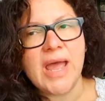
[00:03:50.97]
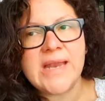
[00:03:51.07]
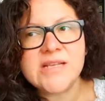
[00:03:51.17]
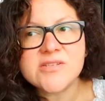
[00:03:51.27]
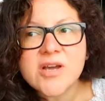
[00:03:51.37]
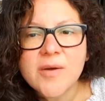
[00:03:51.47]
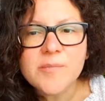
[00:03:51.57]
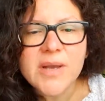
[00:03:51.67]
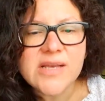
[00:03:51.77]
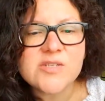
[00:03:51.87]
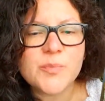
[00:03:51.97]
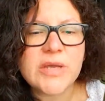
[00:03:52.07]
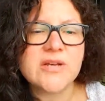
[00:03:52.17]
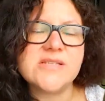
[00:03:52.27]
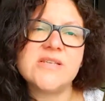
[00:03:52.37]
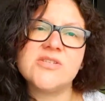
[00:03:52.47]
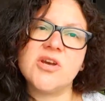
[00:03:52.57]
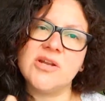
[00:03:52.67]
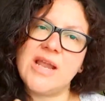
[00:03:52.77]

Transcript: and it's complex because it's got